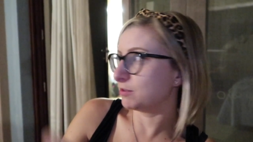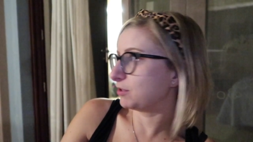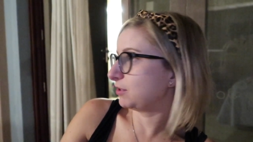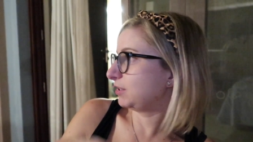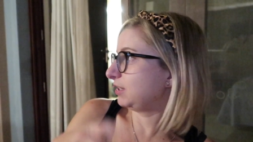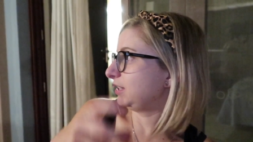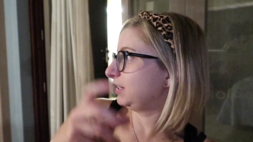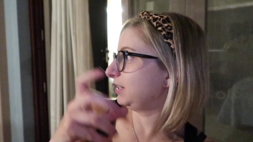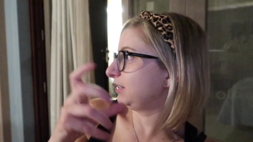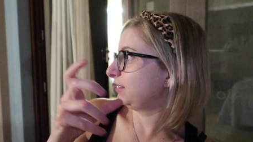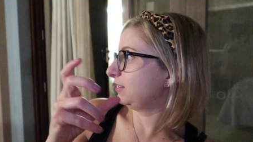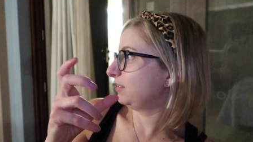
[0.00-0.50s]
So
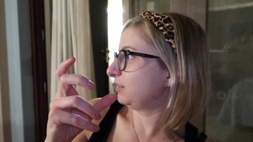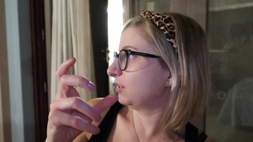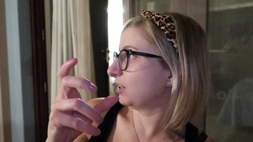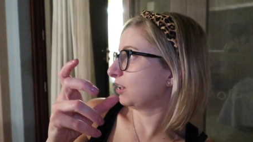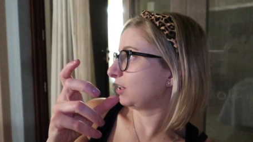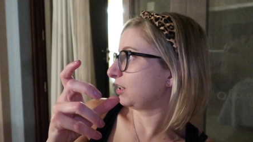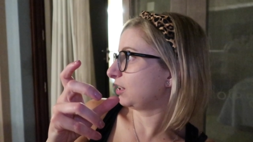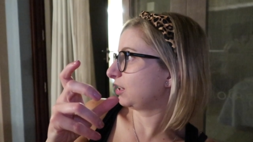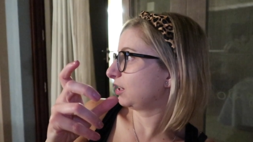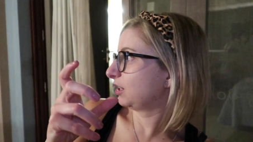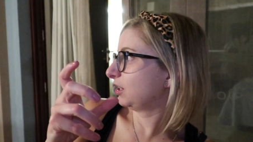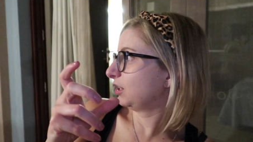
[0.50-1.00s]
he
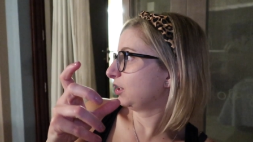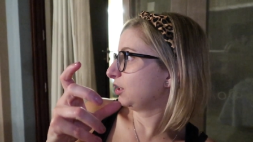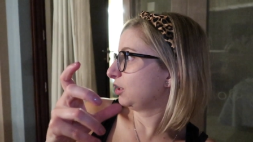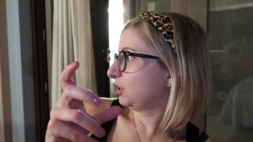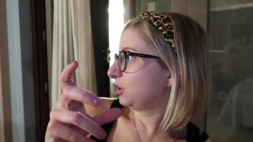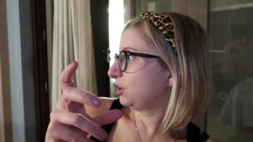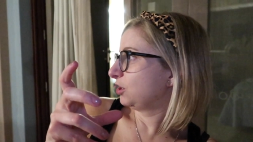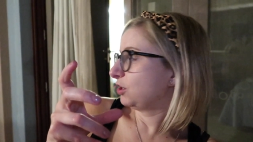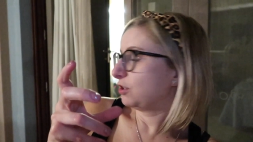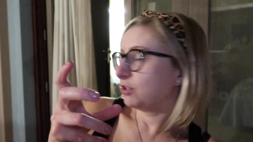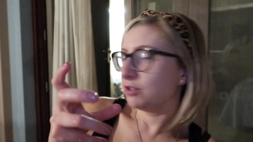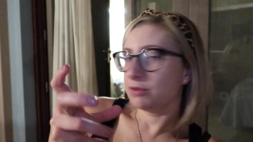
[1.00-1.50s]
like
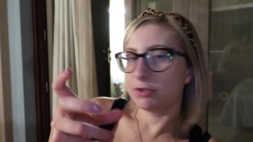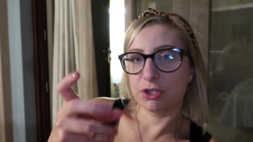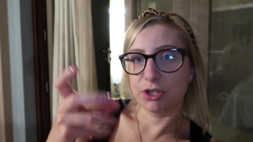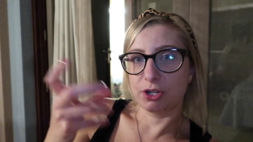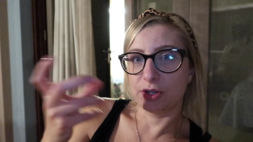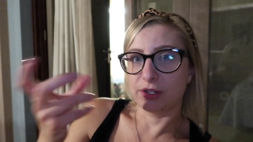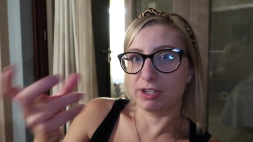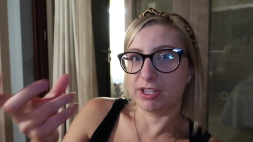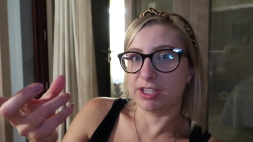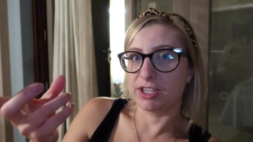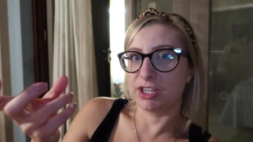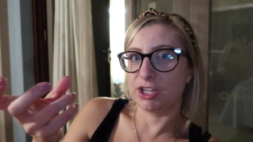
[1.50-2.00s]

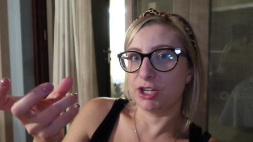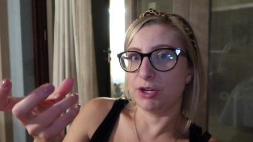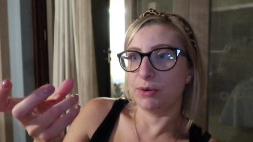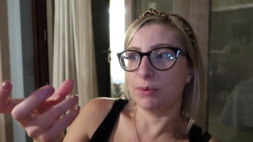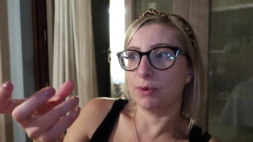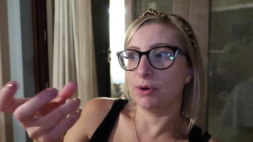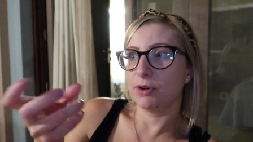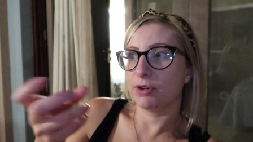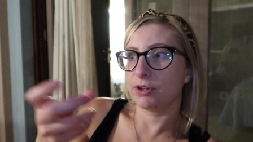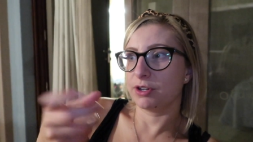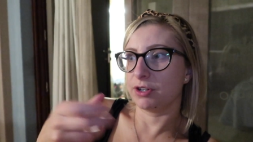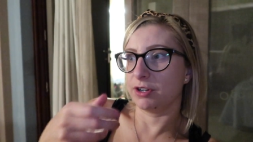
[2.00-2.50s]
showed his
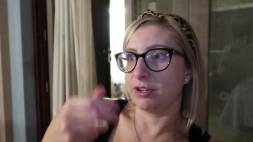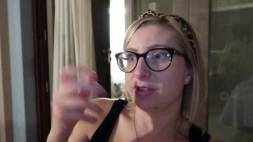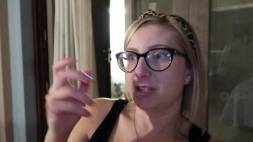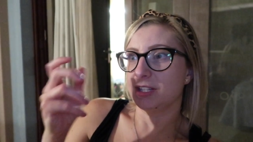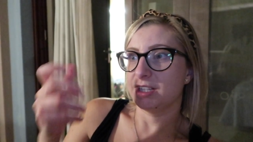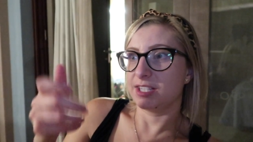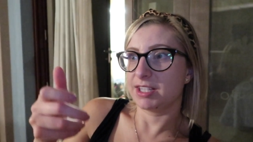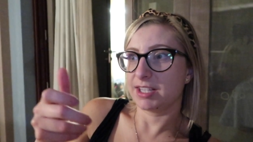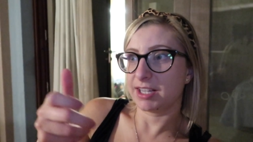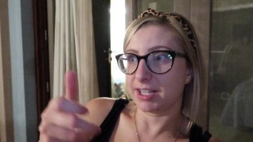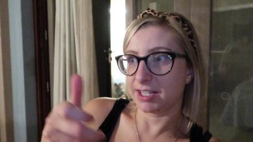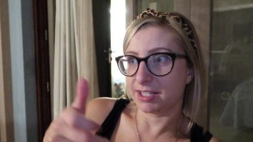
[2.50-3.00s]
QR code,
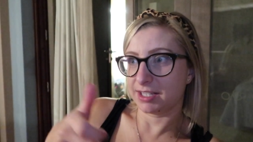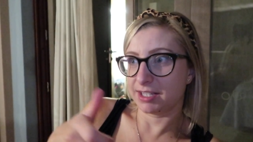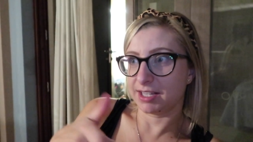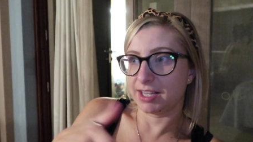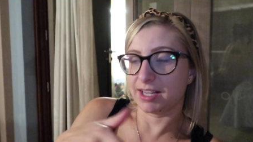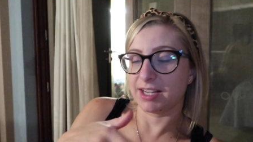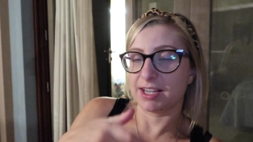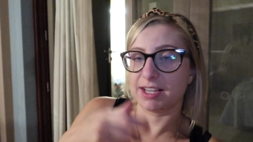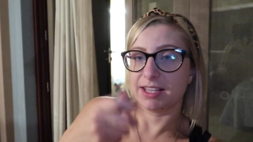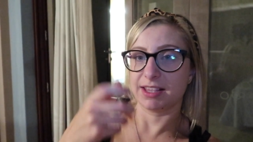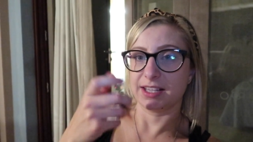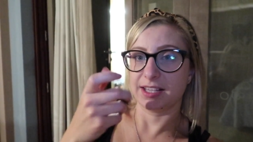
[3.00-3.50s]
they scanned
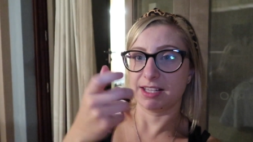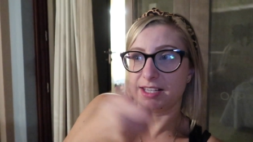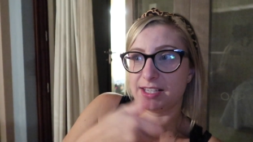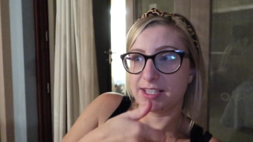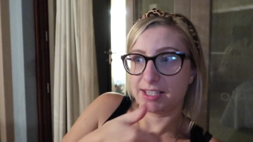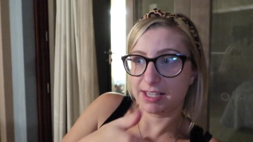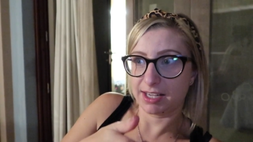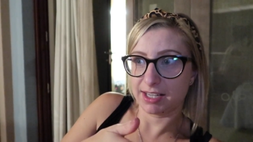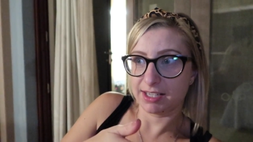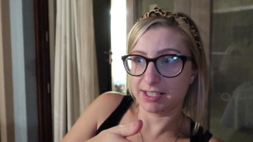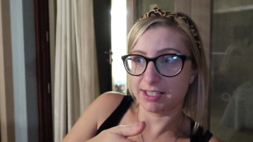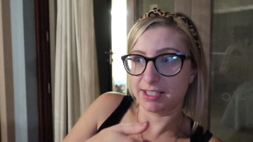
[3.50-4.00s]
that and then they
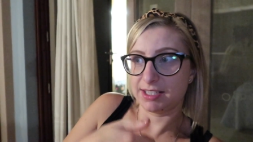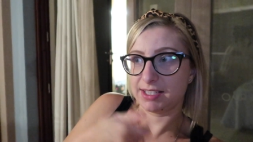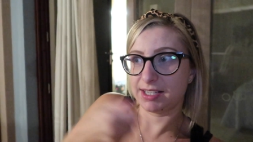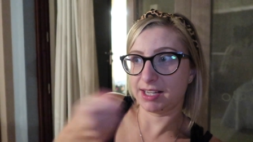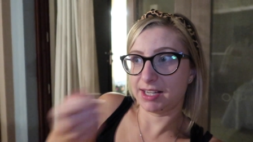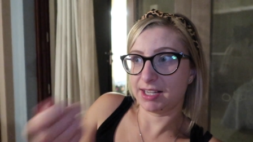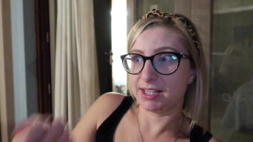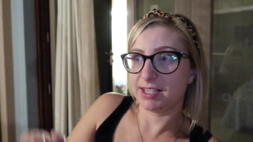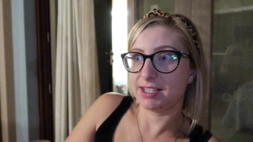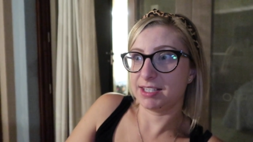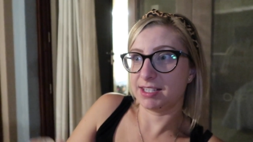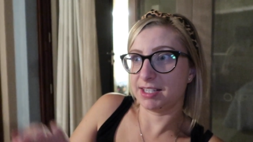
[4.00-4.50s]
scanned a
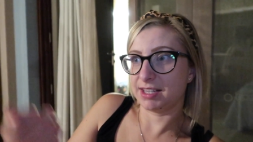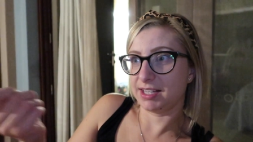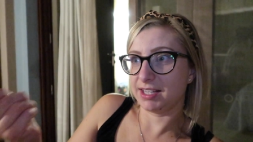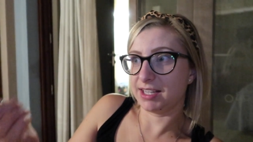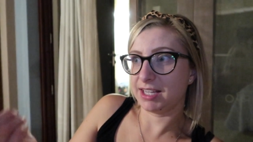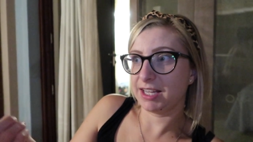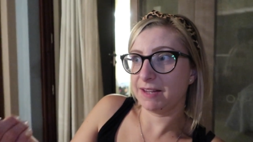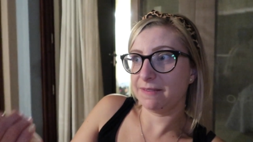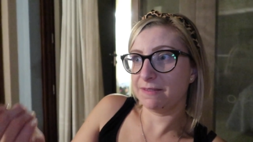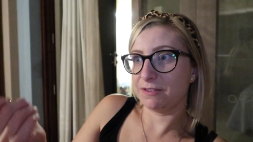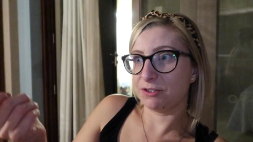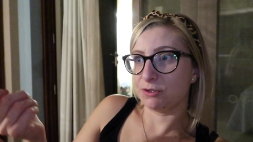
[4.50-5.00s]
test and then
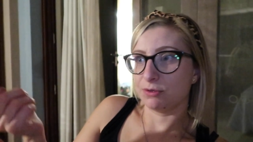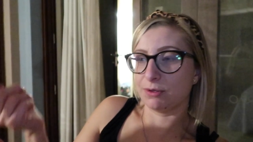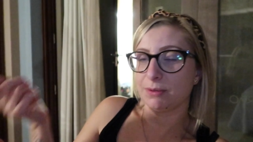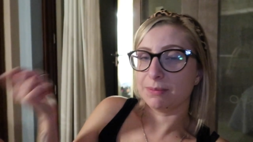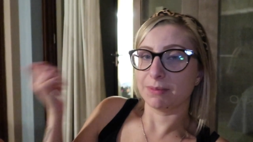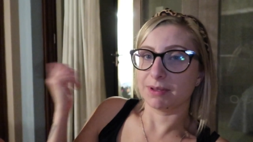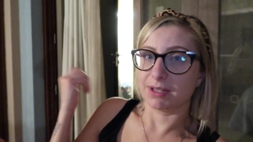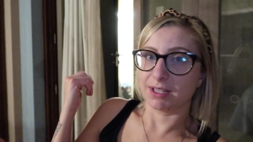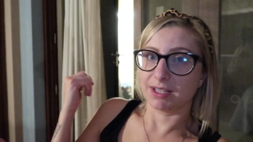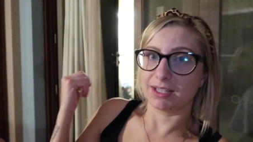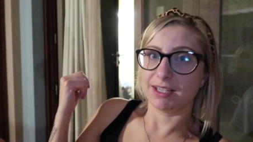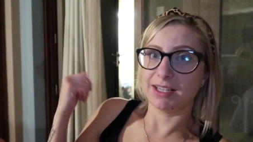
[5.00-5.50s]
gave it to him
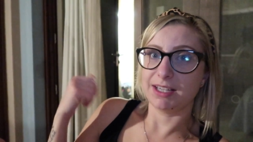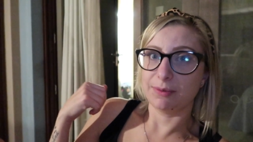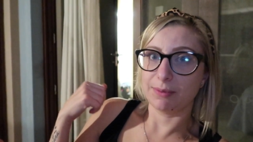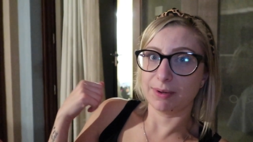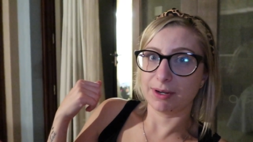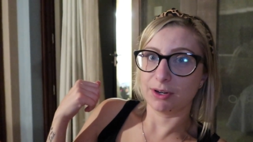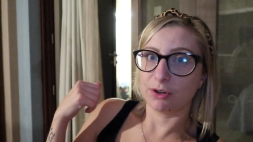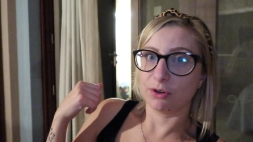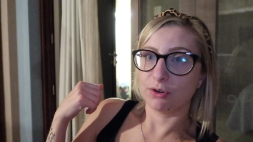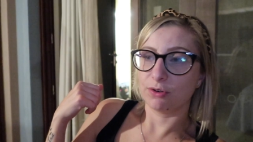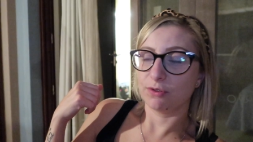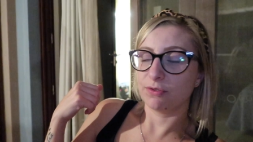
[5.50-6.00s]
and then he
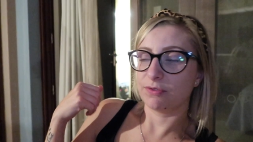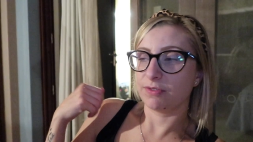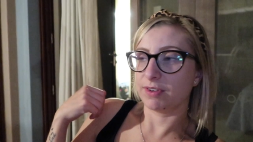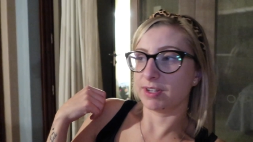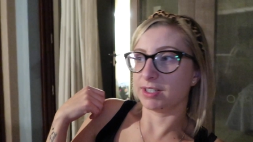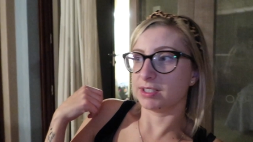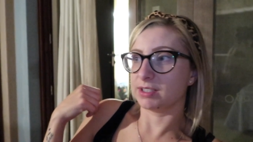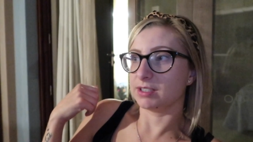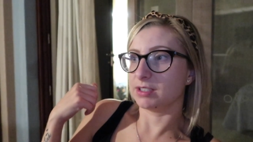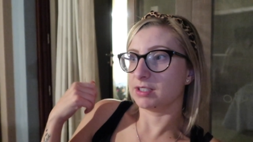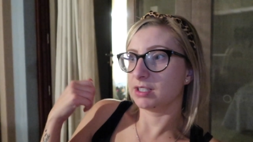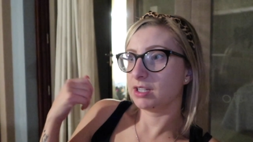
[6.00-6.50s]
went off
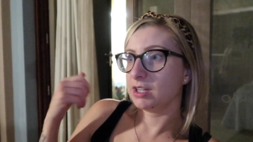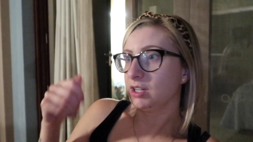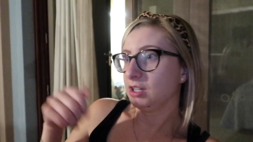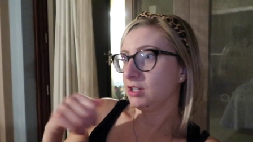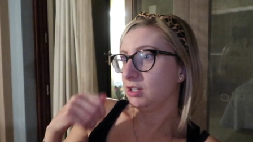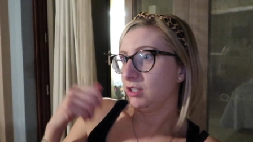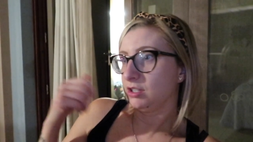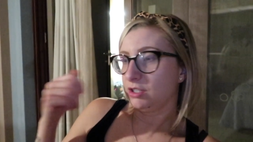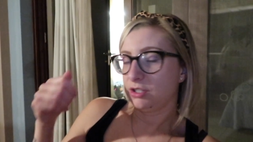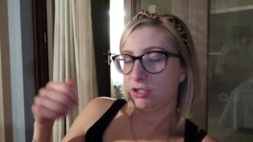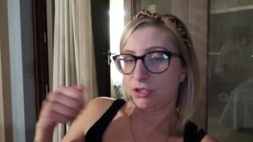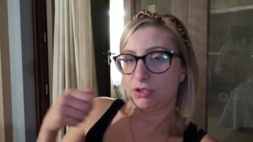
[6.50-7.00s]
and
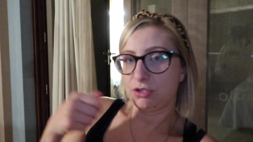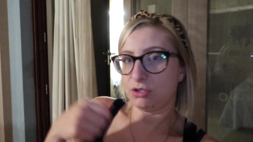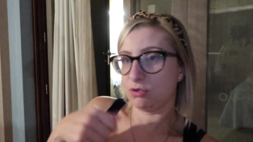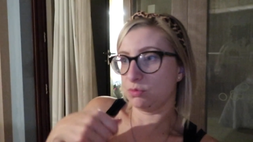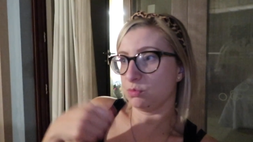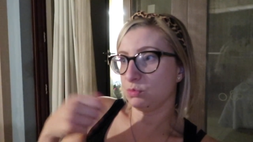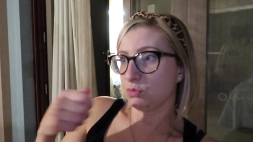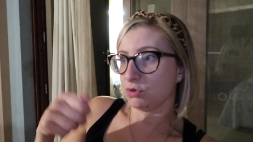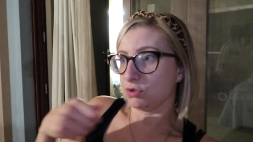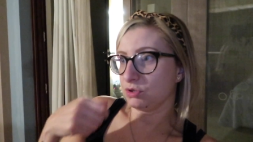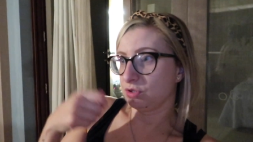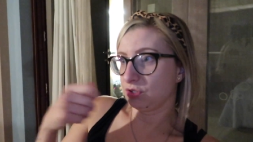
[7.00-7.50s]

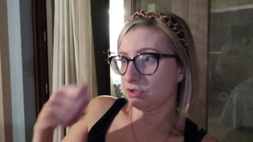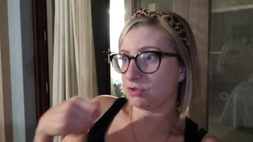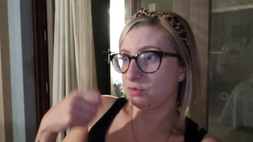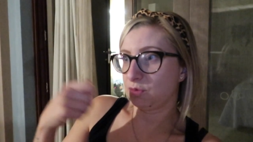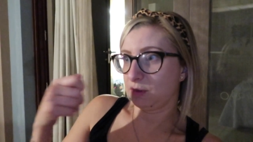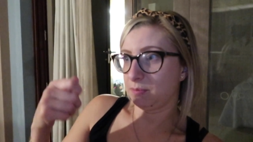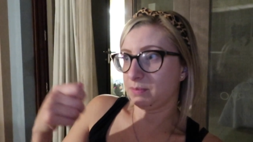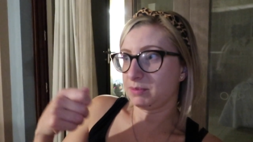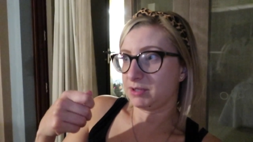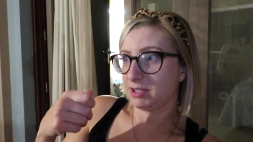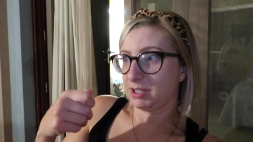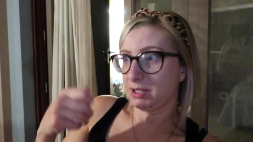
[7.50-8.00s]
someone
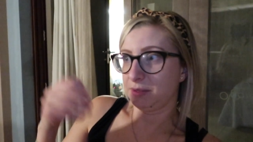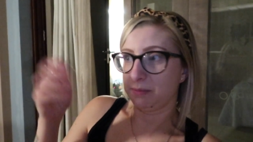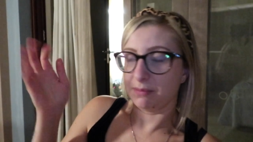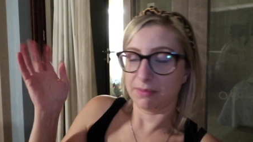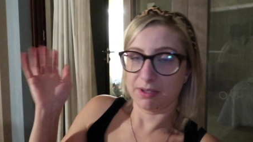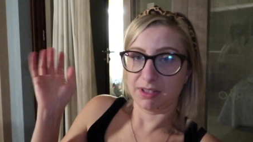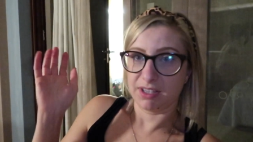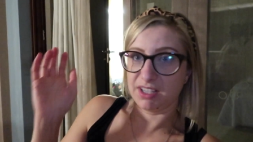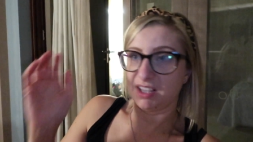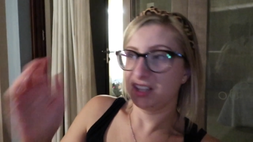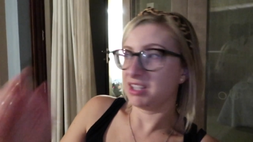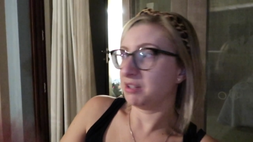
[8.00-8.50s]
swabbed him
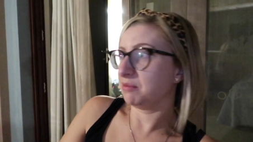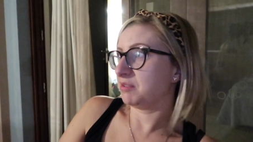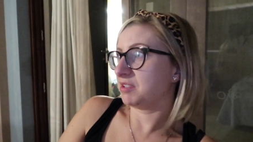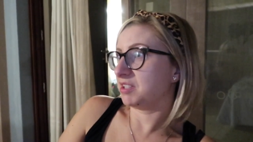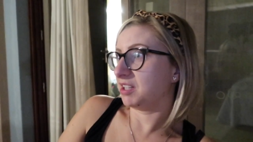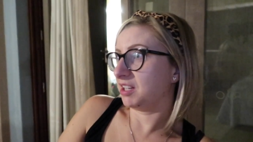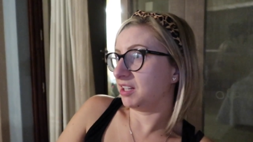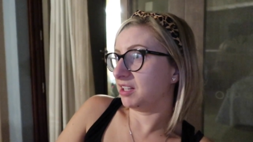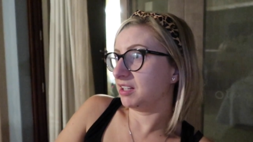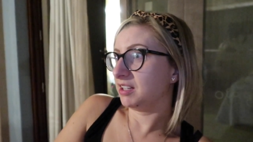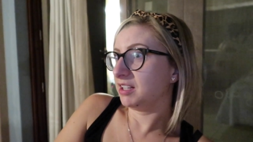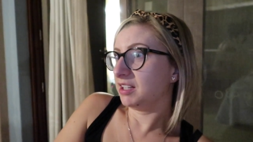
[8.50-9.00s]
and then that was
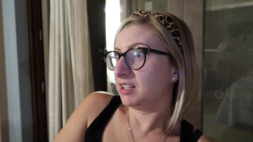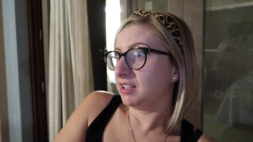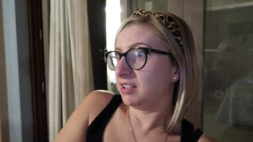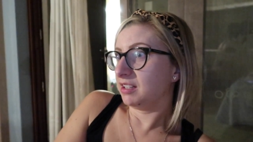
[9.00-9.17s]
it.